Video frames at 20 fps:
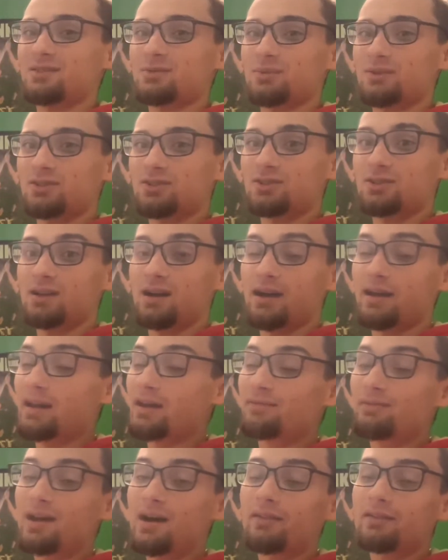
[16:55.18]
which I
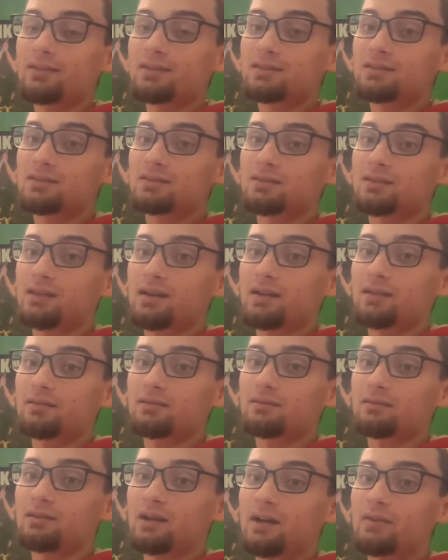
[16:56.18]
have not listened to
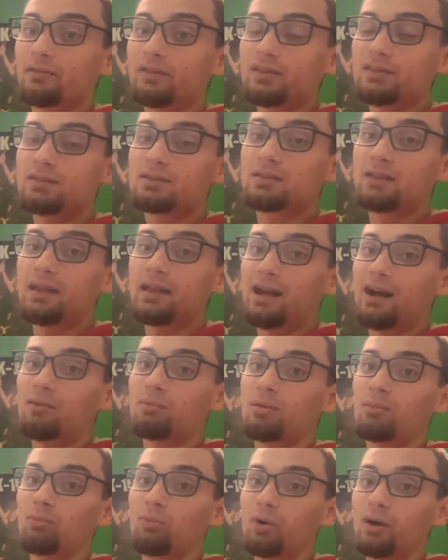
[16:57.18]
that. I've listened to that
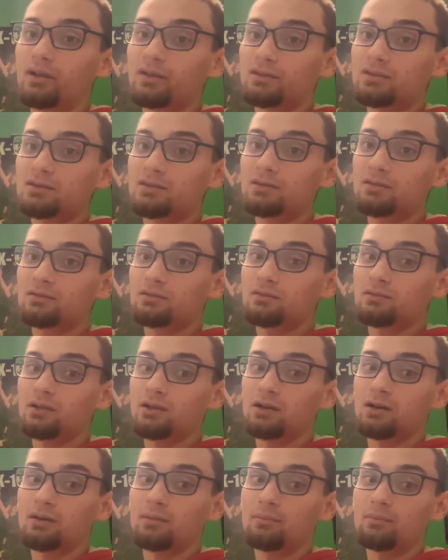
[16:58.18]
album once.
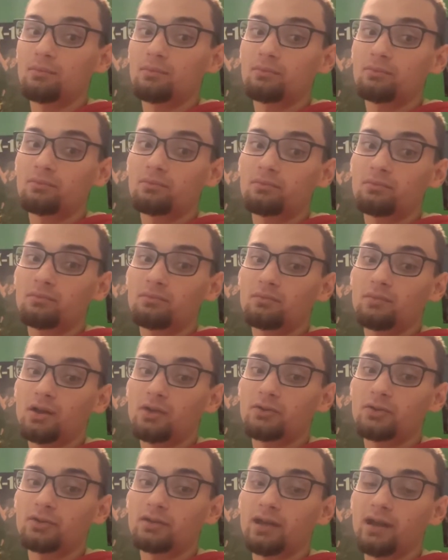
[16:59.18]

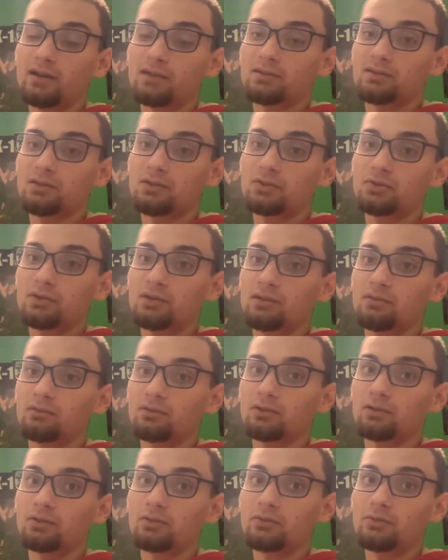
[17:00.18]
100 gecs and the Tree
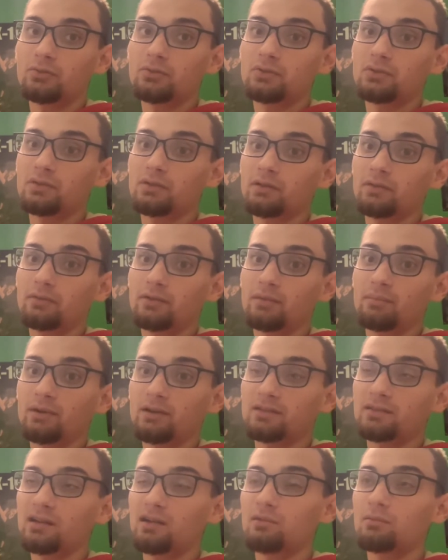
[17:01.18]
of Clues, the
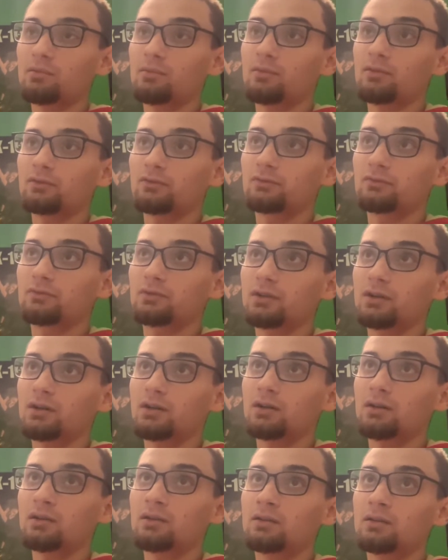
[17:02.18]
remix album
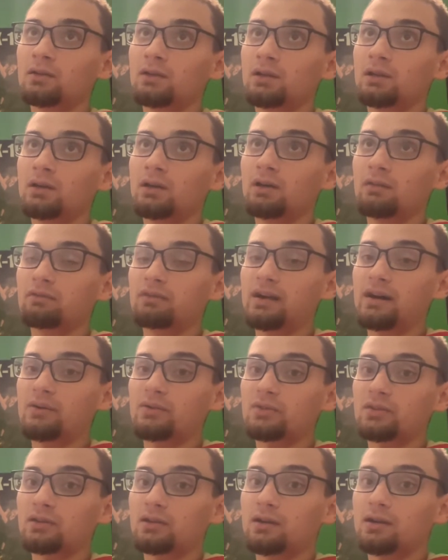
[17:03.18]
of
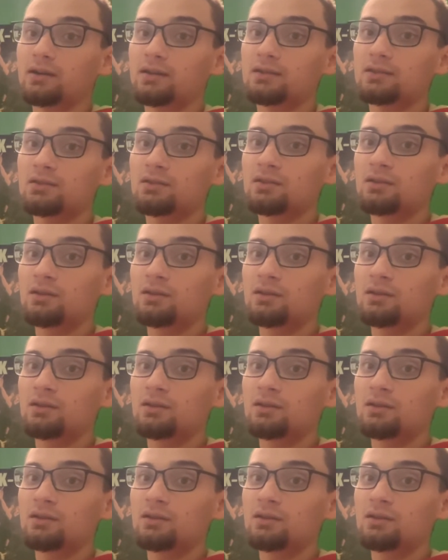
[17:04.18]
1000 gecs.